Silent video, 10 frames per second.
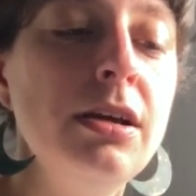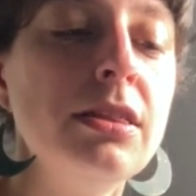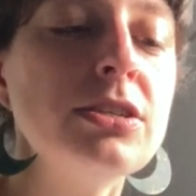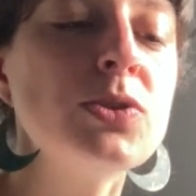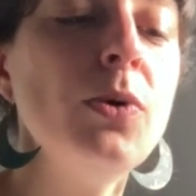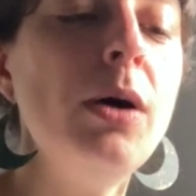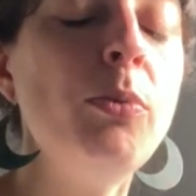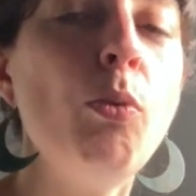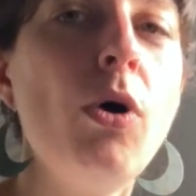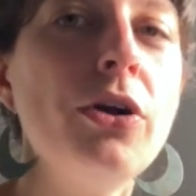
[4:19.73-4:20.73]
The
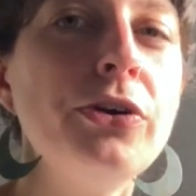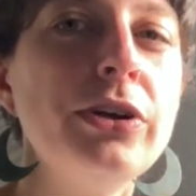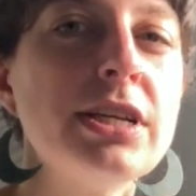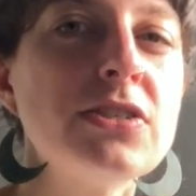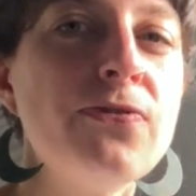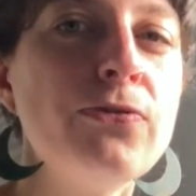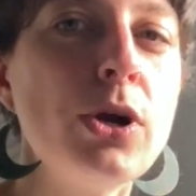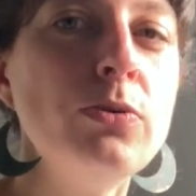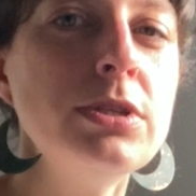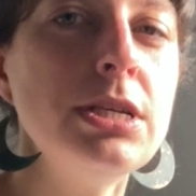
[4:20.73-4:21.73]
swamp water is
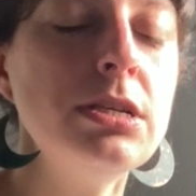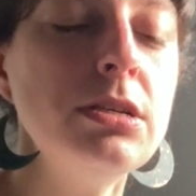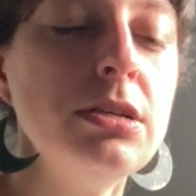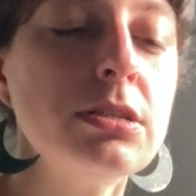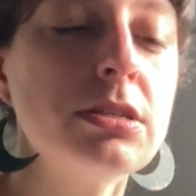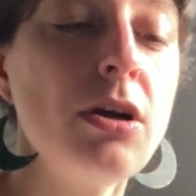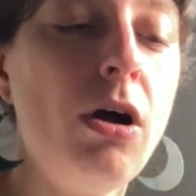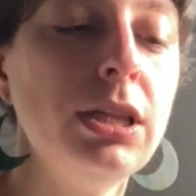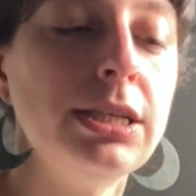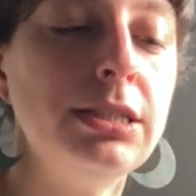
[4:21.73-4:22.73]
frozen
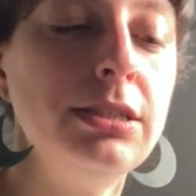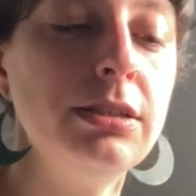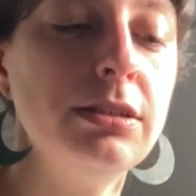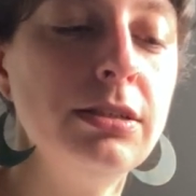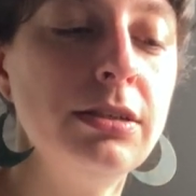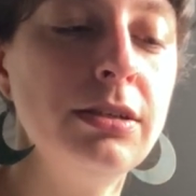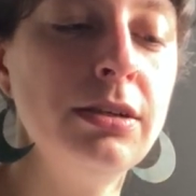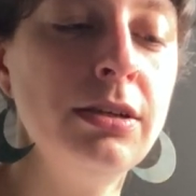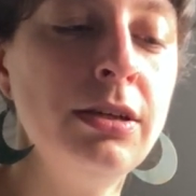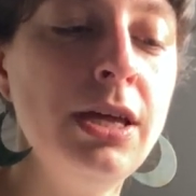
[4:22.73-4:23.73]
solid.
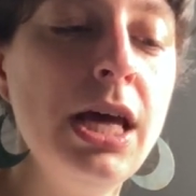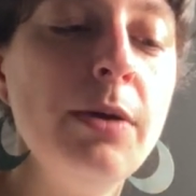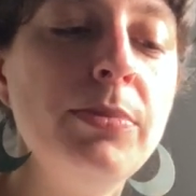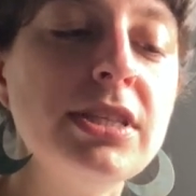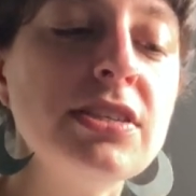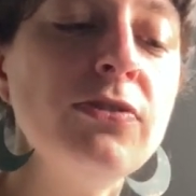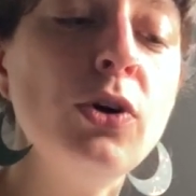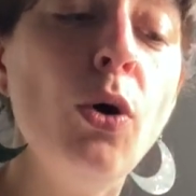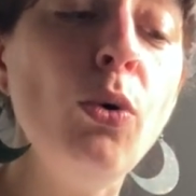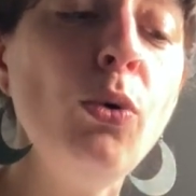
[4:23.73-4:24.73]
Bits of
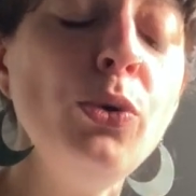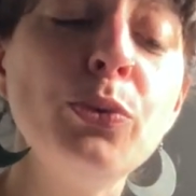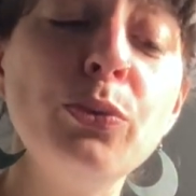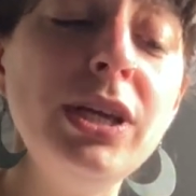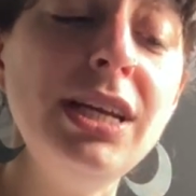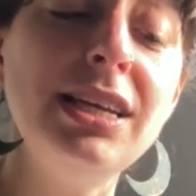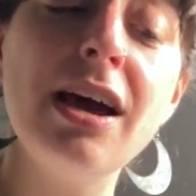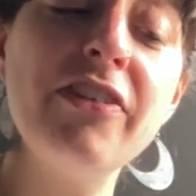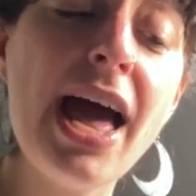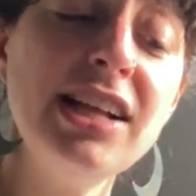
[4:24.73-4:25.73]
gold weed
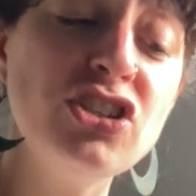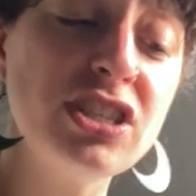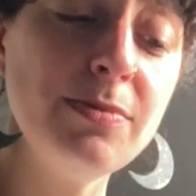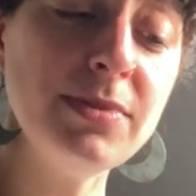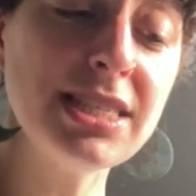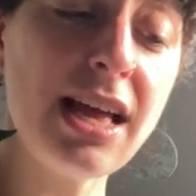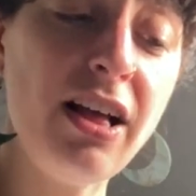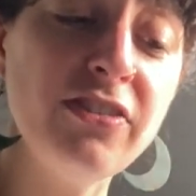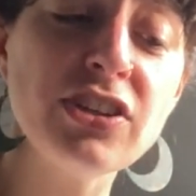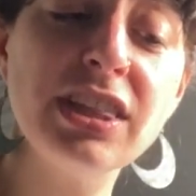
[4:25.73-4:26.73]
have etched
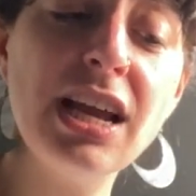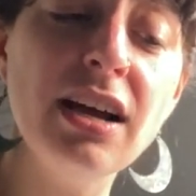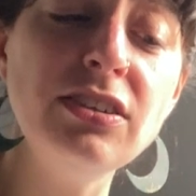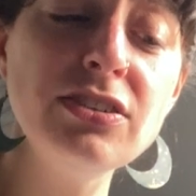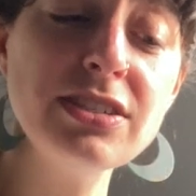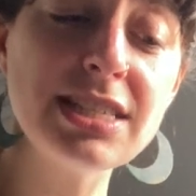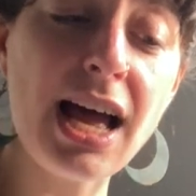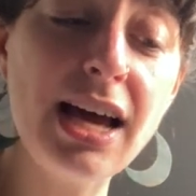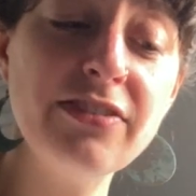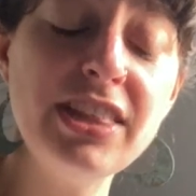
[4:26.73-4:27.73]
themselves on the
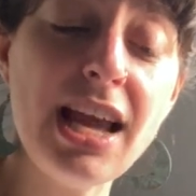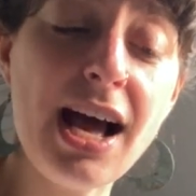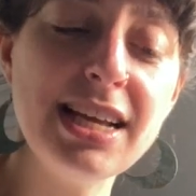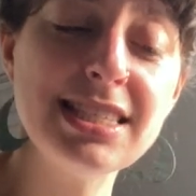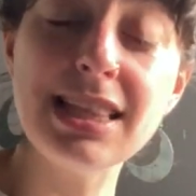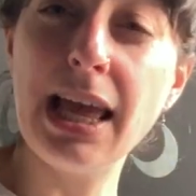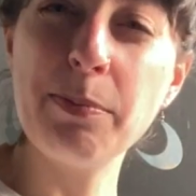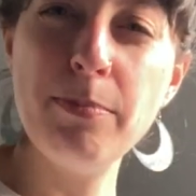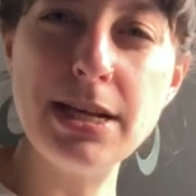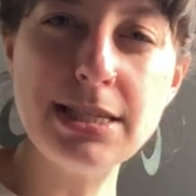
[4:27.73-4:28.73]
underside of the ice like
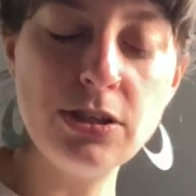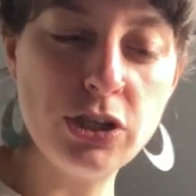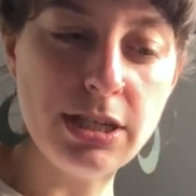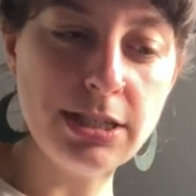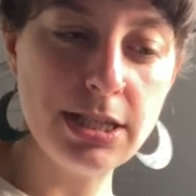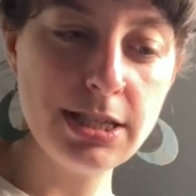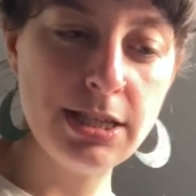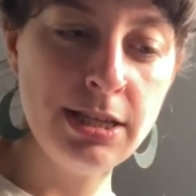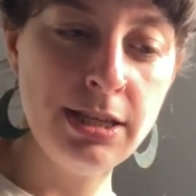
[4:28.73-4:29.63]
messages.